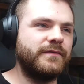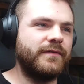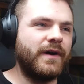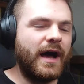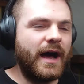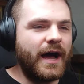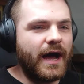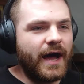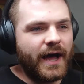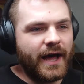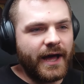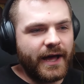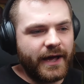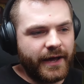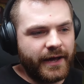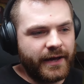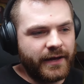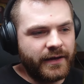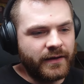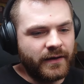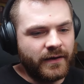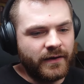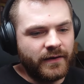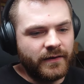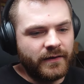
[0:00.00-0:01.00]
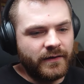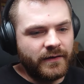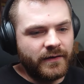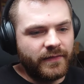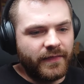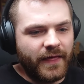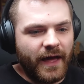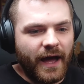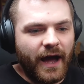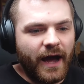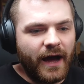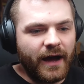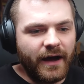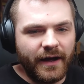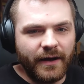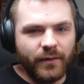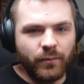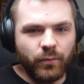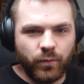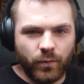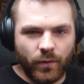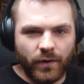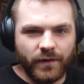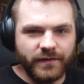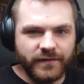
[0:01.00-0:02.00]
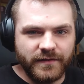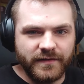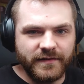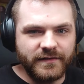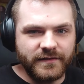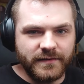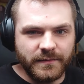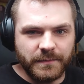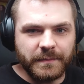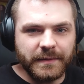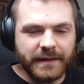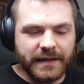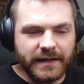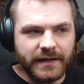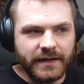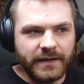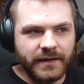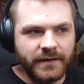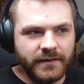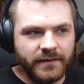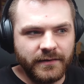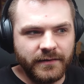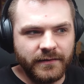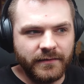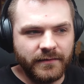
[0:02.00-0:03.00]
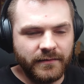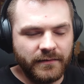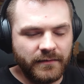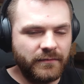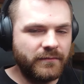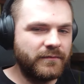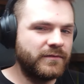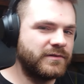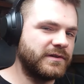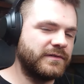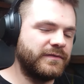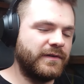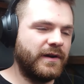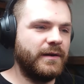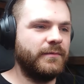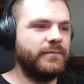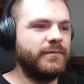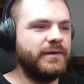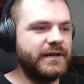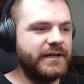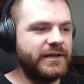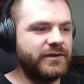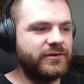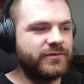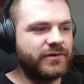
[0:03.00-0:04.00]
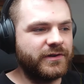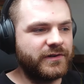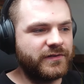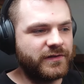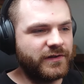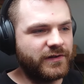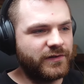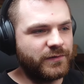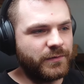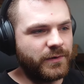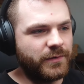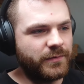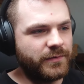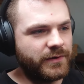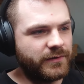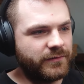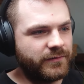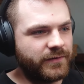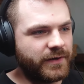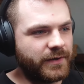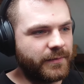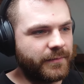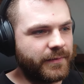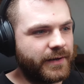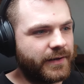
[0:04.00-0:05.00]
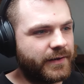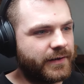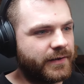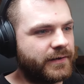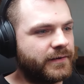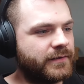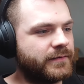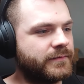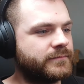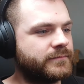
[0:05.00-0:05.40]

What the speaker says: of I that I wanted to be. Which I find really interesting as well when you think about it.